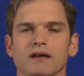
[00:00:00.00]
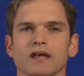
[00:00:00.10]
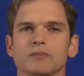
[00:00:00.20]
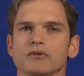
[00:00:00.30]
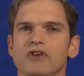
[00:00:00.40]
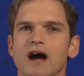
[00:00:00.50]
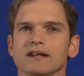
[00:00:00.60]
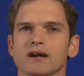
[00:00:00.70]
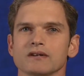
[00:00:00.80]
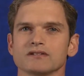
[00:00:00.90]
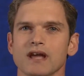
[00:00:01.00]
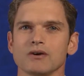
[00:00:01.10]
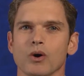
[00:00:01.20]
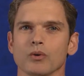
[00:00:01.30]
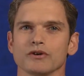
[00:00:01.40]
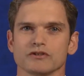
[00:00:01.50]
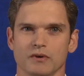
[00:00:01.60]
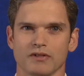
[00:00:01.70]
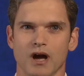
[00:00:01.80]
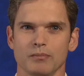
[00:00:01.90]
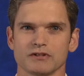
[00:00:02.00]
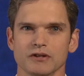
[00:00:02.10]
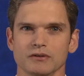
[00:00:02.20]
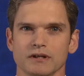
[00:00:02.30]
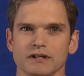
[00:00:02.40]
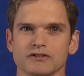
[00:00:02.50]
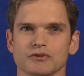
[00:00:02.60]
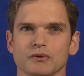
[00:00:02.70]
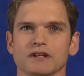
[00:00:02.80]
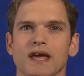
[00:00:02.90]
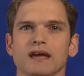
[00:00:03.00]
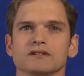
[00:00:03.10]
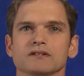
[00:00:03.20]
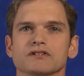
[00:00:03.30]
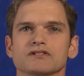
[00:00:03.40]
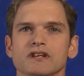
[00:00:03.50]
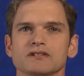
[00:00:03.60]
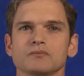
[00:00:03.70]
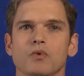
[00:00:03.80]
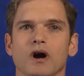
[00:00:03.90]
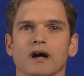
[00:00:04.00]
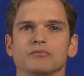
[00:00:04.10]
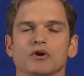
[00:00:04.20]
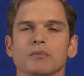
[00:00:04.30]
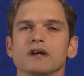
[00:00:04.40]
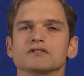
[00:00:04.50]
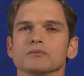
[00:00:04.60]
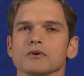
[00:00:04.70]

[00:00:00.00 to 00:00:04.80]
that provided our stakeholders with opportunities to engage in system-wide probation